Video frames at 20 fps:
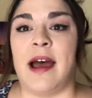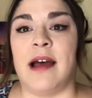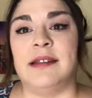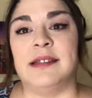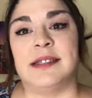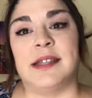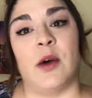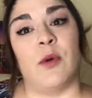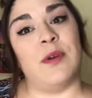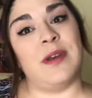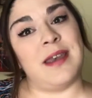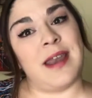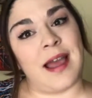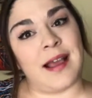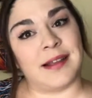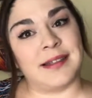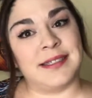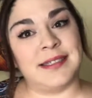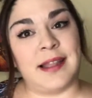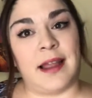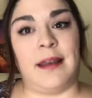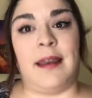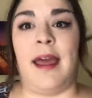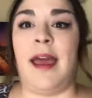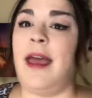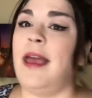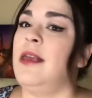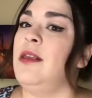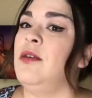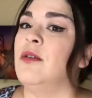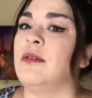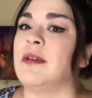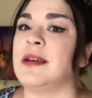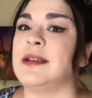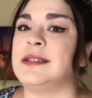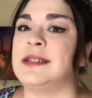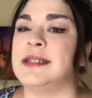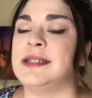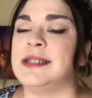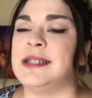And so next Sunday, you'll
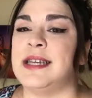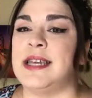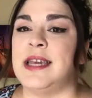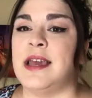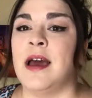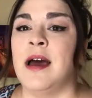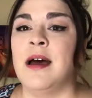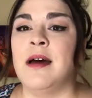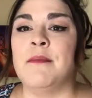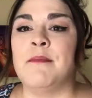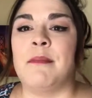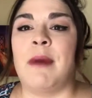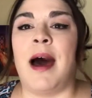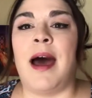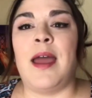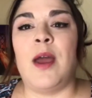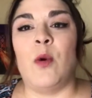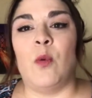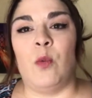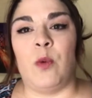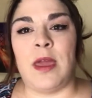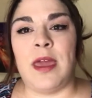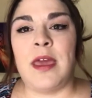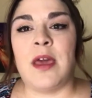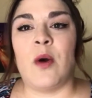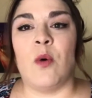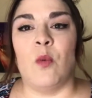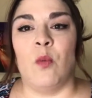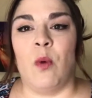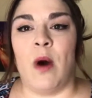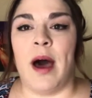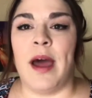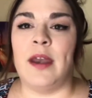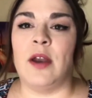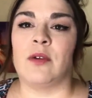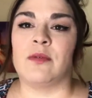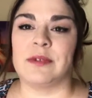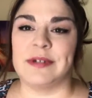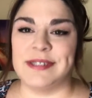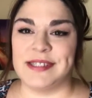get to see my week
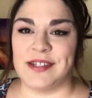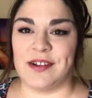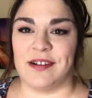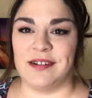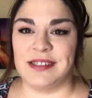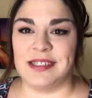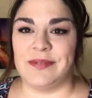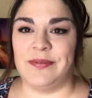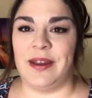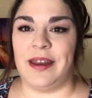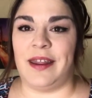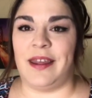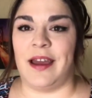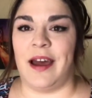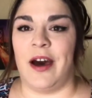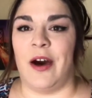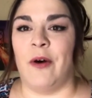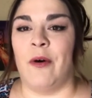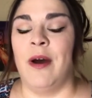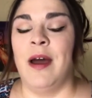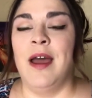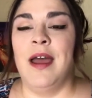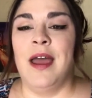one results video.